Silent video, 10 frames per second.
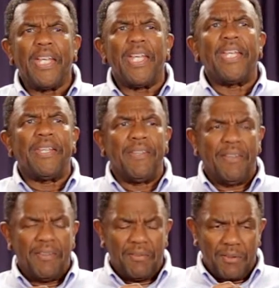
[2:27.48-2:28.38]
in
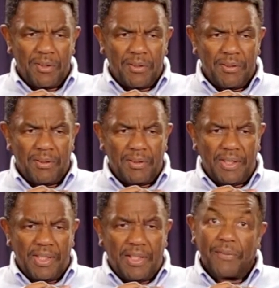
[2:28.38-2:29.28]

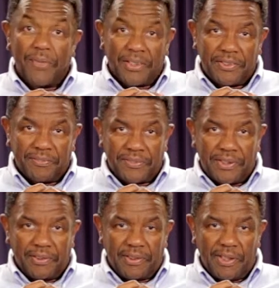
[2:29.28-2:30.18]
the correctional
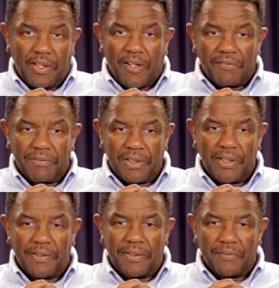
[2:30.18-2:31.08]
facility, Gulf
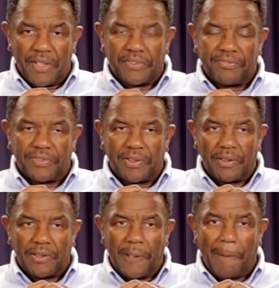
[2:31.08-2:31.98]
County Correctional
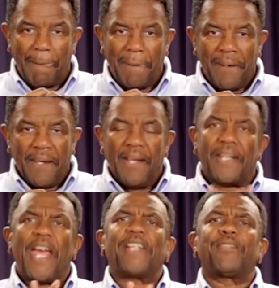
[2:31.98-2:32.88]
Facility
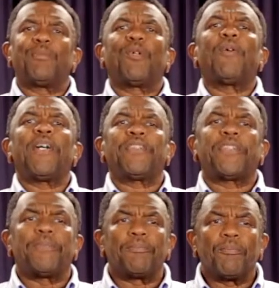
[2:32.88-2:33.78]
and I asked him a
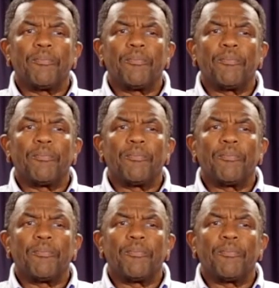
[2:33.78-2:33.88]
question.